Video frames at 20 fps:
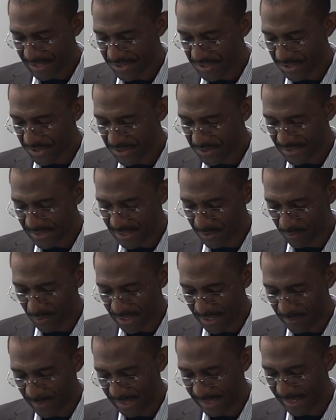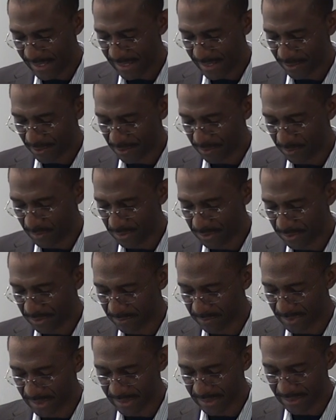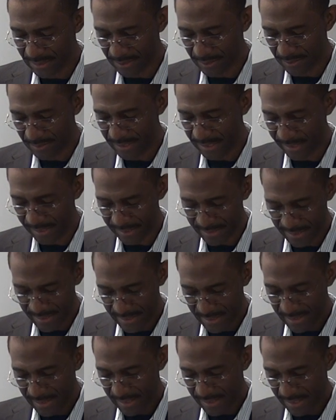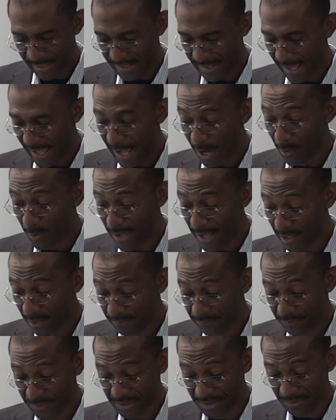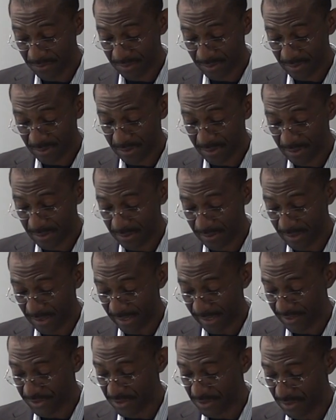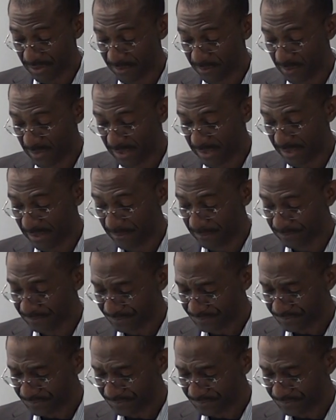just to see what a mechanical model might look at and how helpful it could actually be.